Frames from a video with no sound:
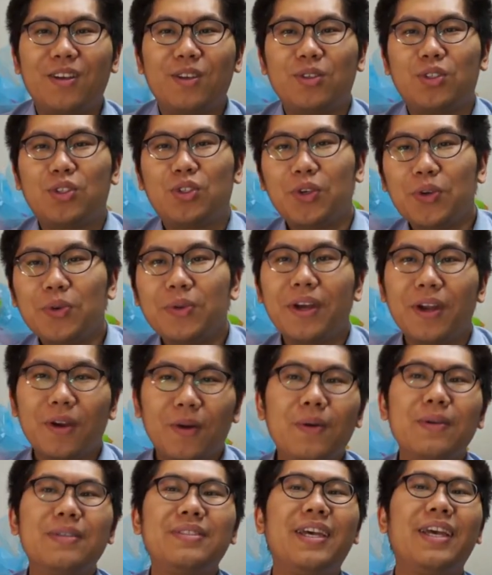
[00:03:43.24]
through their
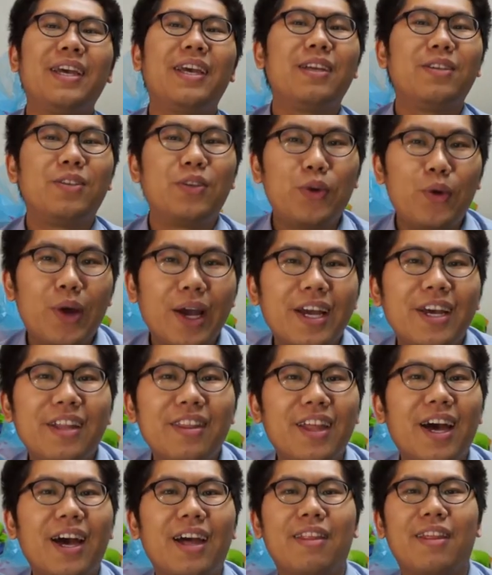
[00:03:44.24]
own thinking to
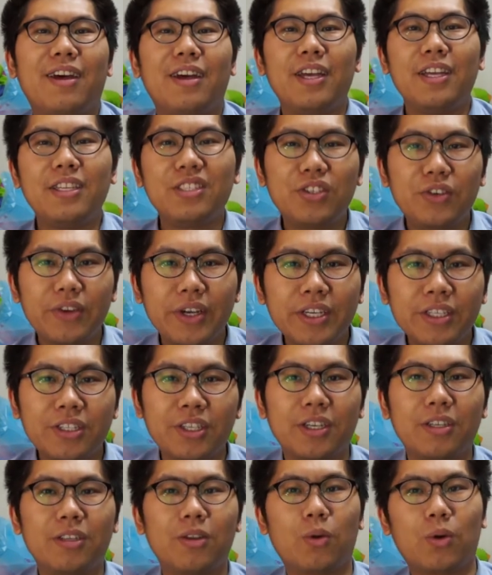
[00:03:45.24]
recognize that
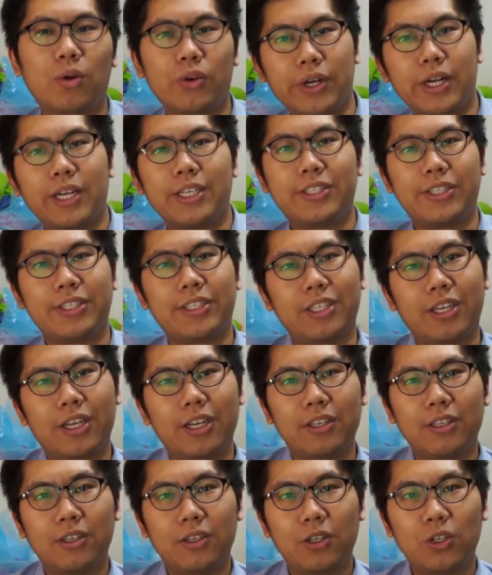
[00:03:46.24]
intuition or
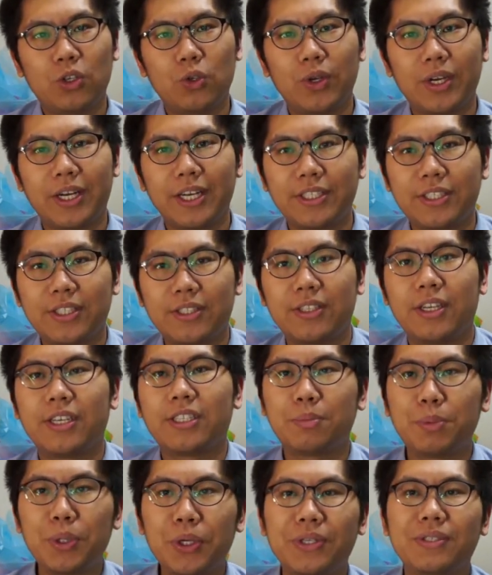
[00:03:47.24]
religious
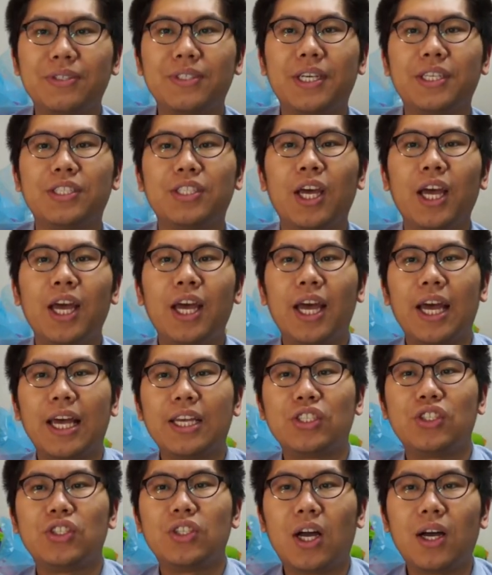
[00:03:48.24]
experiences
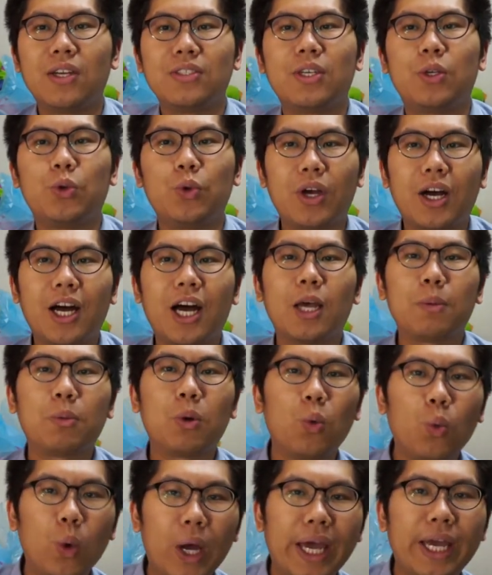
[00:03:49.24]
is not a reliable
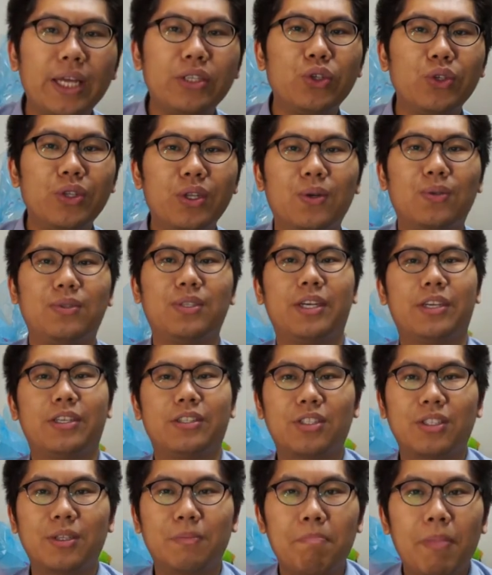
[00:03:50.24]
way to know
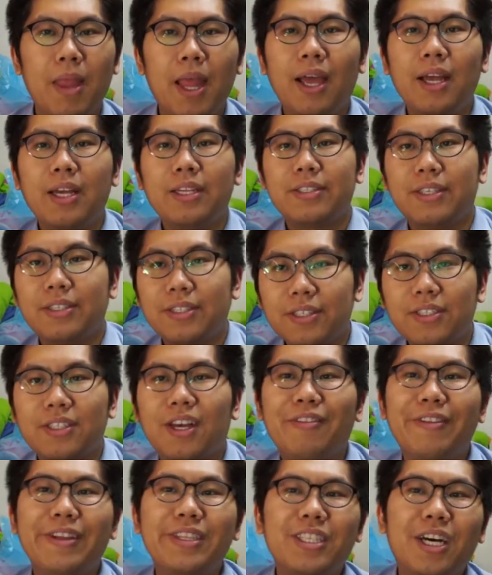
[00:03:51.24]
things. This is
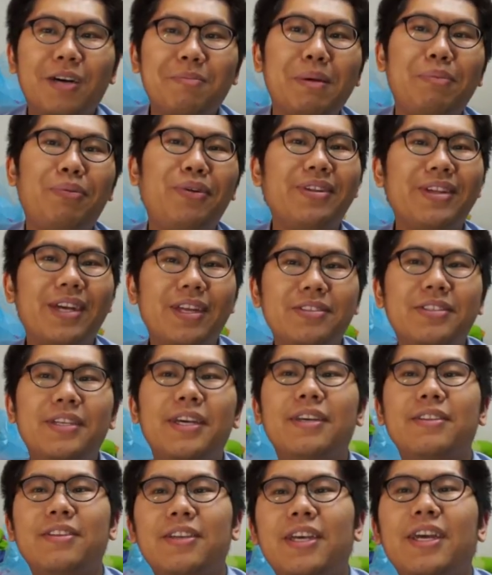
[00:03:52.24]
often done by
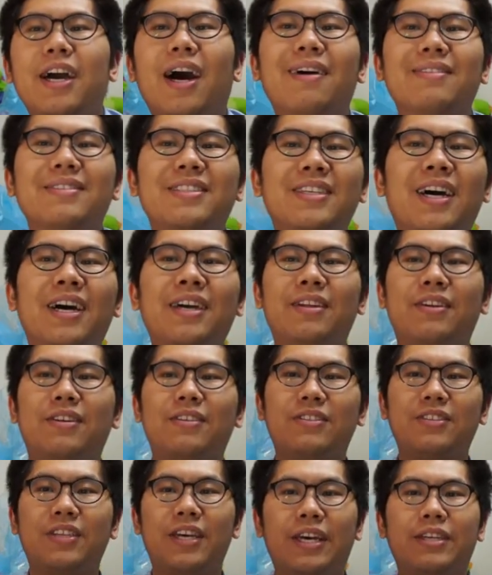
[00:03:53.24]
presenting the outsider
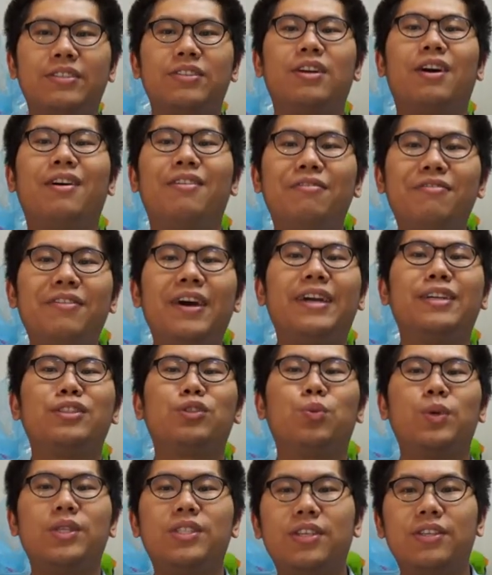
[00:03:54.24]
test of faith,
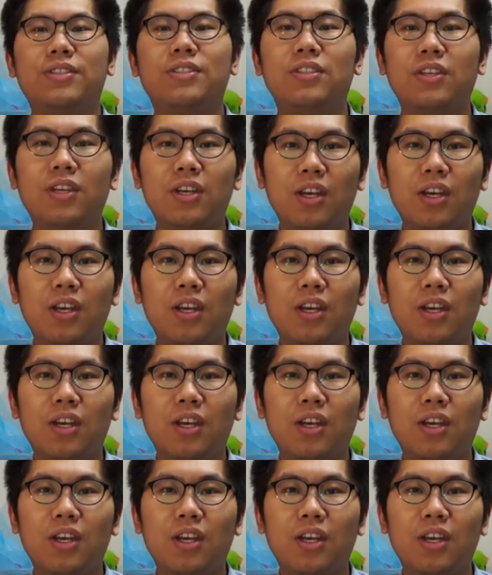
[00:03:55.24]
which is